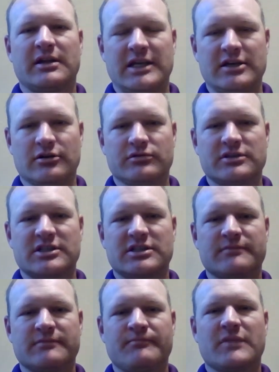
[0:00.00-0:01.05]
gilts.
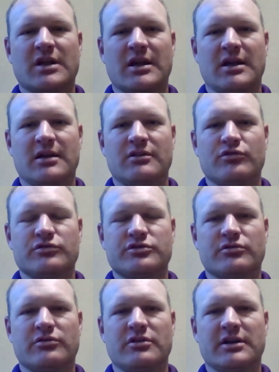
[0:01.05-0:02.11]
And those
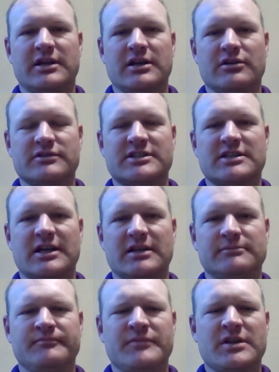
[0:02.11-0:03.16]
are the gilts that
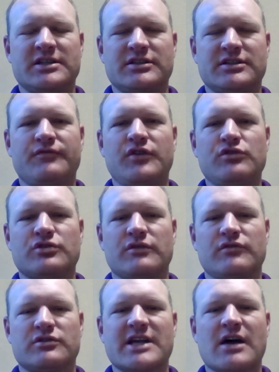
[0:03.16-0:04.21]
this is the future of
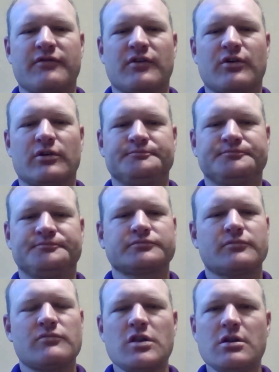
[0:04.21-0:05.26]
your sow farm.
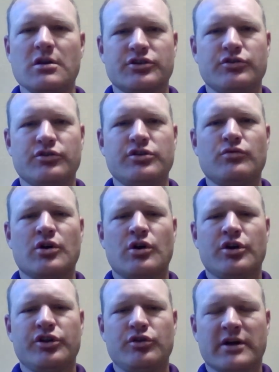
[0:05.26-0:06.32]
So you
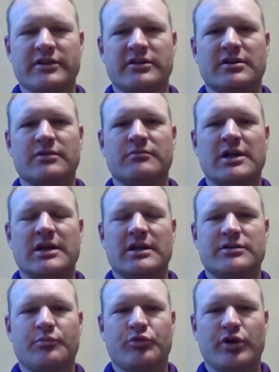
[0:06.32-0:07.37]
you want them
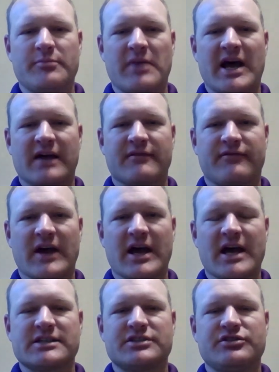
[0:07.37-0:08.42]
to breed back
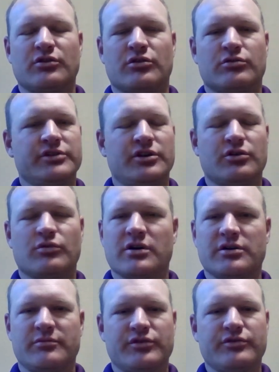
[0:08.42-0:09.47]
fast. You don't you don't want
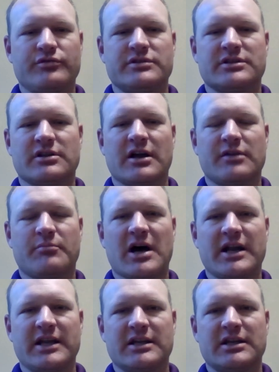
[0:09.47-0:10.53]
them to lose a lot of
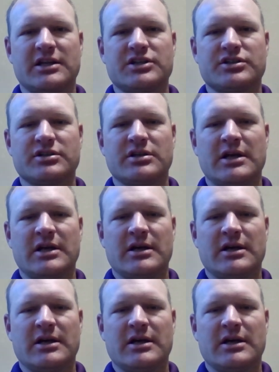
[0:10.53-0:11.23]
body condition